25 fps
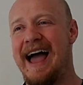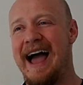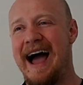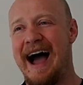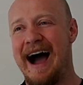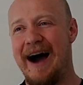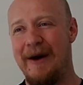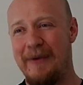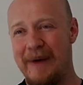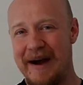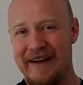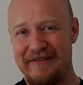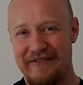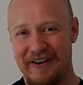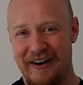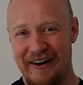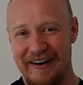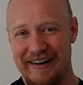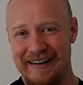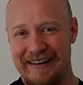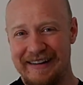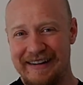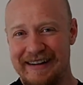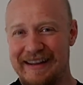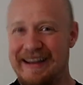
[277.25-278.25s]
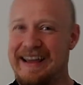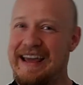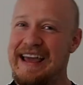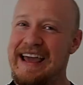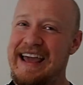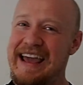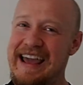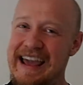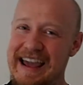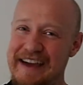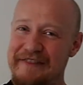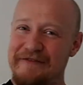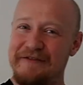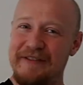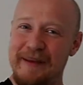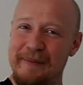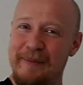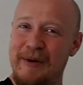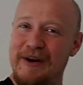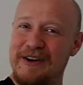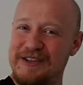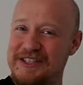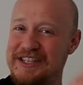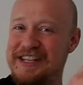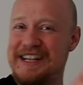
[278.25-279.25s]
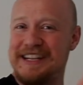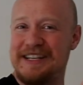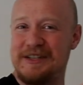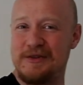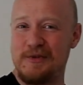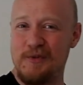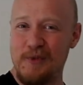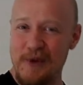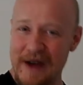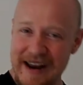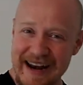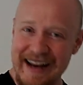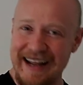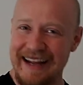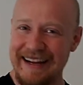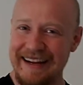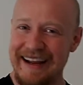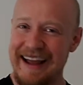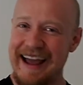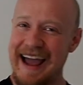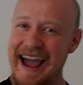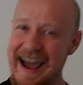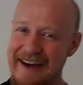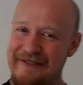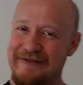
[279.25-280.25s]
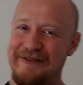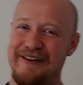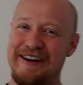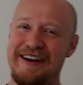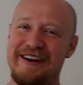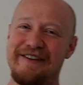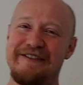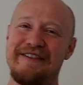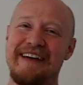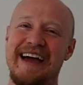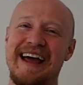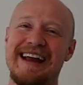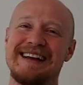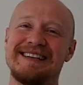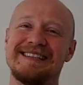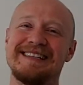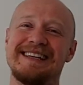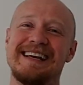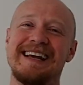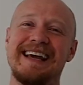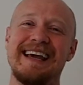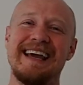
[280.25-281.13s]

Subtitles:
However, if the person that's winning every event